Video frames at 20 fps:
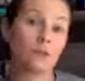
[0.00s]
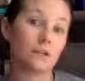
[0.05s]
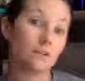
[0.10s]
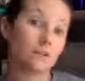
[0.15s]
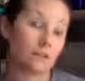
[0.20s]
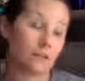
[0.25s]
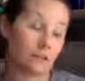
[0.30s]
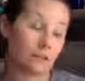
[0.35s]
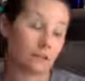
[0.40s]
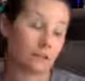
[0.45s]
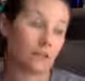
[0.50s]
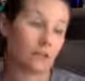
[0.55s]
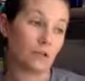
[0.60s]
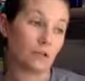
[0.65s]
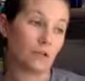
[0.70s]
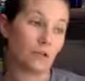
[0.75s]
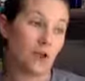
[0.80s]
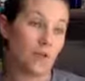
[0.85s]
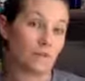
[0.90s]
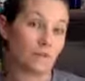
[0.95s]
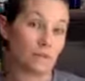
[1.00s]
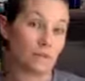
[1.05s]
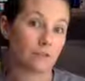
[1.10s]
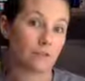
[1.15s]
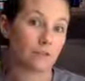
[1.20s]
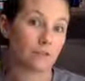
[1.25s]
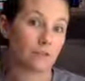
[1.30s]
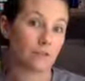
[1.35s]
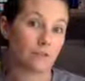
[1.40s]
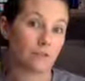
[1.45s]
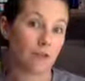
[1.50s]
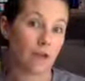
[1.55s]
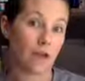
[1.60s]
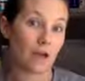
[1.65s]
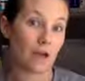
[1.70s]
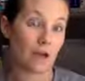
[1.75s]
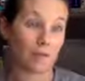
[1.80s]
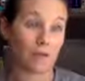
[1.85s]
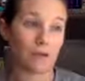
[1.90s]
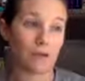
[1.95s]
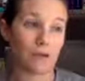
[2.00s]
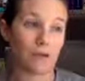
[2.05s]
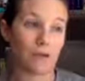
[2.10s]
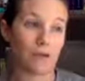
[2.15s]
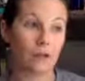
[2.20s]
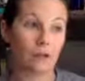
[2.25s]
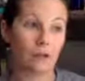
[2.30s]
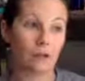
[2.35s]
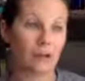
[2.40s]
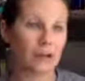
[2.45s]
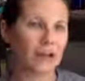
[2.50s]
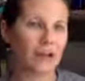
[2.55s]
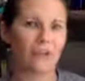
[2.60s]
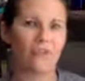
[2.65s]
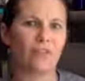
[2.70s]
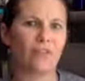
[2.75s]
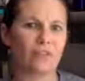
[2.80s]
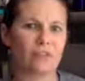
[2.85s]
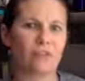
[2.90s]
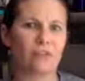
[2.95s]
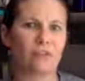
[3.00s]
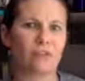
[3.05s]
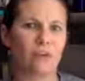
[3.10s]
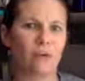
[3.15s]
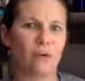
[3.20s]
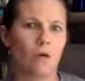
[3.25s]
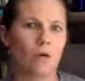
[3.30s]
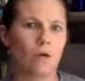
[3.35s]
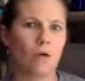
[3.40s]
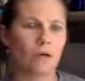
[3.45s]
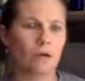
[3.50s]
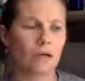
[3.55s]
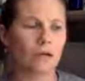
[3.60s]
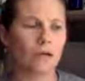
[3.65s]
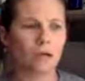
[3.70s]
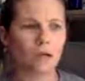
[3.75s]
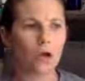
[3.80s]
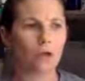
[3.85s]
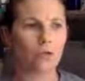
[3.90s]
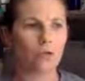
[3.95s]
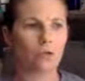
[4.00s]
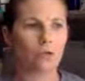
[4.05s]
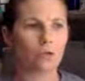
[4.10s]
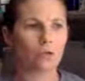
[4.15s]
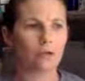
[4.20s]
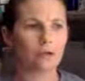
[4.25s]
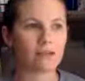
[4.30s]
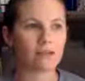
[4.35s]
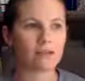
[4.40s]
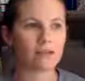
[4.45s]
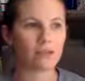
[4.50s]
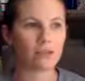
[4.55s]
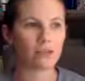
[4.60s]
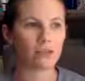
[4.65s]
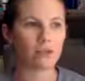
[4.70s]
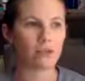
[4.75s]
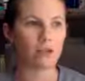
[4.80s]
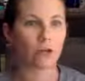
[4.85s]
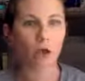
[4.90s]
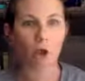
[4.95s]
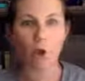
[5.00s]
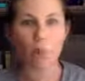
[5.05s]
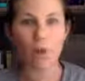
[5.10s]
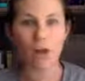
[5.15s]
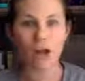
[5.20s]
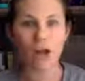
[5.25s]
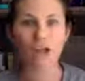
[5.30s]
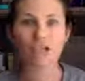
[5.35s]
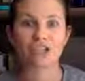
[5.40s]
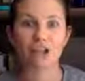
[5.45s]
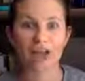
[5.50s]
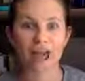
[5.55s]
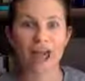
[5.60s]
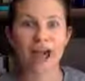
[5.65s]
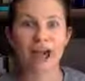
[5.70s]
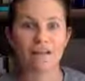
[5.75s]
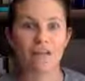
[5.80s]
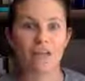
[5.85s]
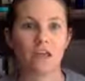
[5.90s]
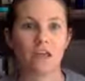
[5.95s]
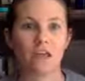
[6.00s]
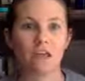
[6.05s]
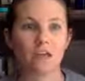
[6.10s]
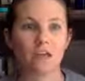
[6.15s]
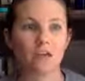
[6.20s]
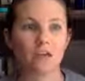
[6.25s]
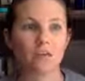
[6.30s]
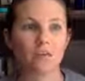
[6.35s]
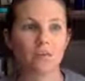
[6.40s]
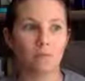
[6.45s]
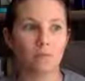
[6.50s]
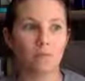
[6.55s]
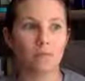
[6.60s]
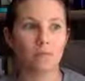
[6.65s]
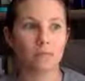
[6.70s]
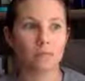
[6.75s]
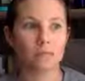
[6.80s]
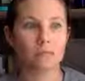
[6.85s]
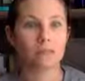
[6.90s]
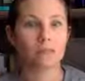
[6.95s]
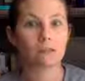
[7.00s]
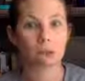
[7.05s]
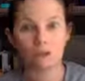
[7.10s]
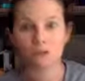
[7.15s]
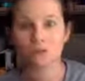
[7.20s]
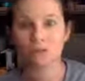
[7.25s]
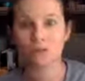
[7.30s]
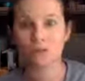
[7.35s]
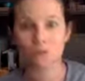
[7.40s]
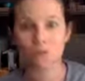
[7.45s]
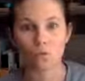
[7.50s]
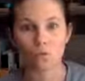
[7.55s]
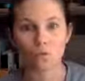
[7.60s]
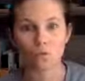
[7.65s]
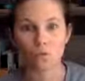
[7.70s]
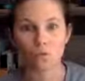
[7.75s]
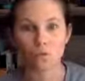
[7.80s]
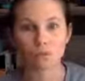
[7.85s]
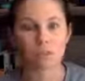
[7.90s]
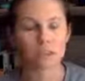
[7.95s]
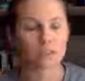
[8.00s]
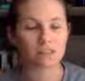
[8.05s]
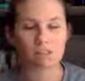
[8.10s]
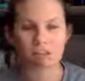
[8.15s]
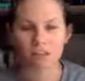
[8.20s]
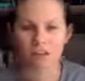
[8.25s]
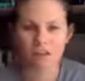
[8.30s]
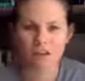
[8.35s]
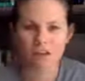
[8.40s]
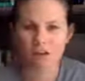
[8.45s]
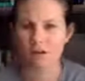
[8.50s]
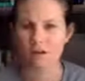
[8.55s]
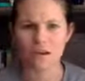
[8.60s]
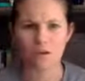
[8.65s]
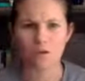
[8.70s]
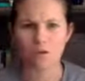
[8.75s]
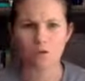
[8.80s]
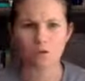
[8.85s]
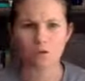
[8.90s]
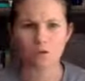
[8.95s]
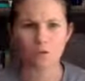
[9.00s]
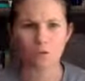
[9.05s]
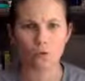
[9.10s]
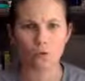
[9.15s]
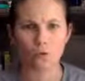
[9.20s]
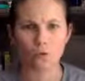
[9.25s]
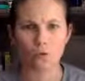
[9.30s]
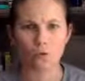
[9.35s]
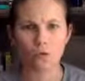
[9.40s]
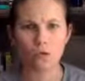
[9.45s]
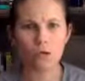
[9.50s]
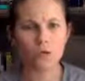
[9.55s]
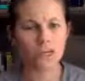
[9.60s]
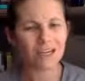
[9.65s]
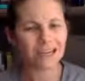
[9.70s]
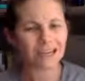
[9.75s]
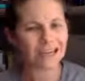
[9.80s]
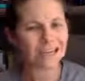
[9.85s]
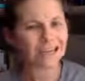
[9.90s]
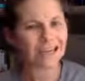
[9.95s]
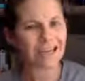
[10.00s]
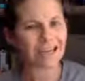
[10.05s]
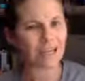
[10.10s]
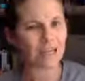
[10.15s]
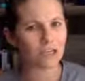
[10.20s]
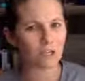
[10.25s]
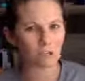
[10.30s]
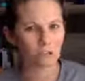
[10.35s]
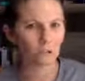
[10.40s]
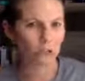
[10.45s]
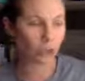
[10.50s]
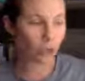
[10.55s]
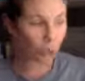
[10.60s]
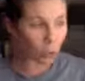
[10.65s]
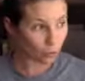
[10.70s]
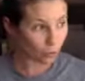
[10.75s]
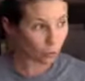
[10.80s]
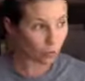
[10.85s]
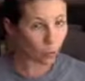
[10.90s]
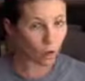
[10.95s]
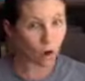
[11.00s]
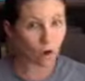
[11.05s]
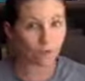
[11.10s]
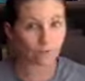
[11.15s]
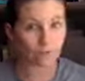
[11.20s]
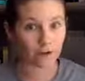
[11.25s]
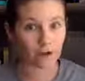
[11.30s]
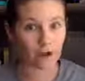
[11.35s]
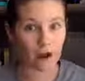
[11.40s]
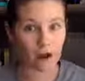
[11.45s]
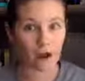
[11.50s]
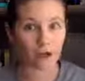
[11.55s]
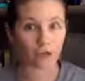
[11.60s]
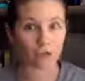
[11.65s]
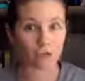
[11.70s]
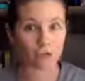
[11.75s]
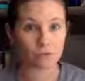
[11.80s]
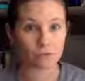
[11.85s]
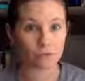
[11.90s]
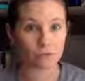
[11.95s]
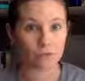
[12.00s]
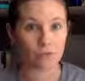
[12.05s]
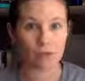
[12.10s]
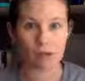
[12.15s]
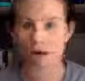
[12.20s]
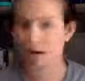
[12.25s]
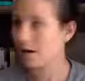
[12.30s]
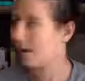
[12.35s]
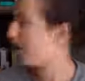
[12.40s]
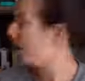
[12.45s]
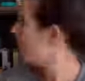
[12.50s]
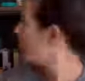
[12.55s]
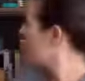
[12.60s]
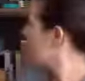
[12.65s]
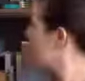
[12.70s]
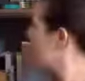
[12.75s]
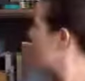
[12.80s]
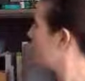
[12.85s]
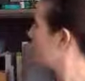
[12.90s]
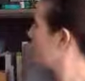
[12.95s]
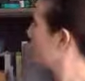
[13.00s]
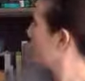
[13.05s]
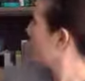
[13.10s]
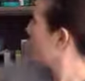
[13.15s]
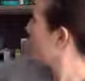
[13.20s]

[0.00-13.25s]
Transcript: they'd say, do you have this and do you have that? And I'd be like, I don't think so. And then I'd go and look in my stash and I'd be like, oh my gosh, I have it because of Essential Rewards. And it's stuff that I never would have ordered. And you get it and you're like, cool, I'll figure out how to use this later, you know, and